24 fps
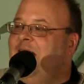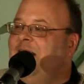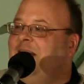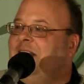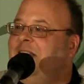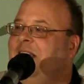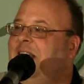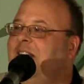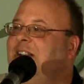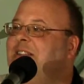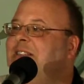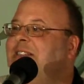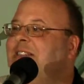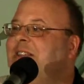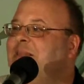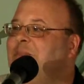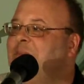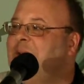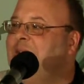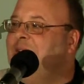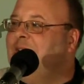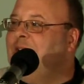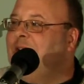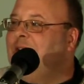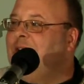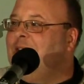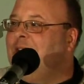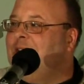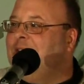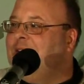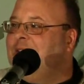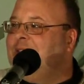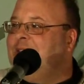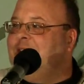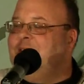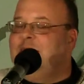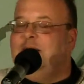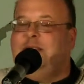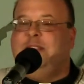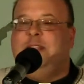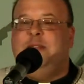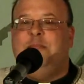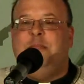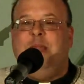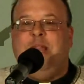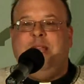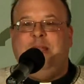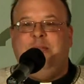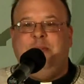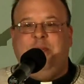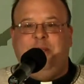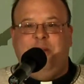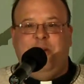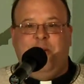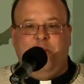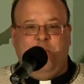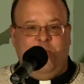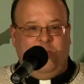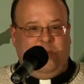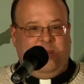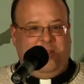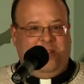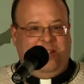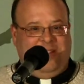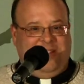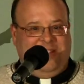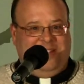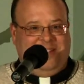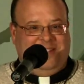and 10 seminarians to make me holy.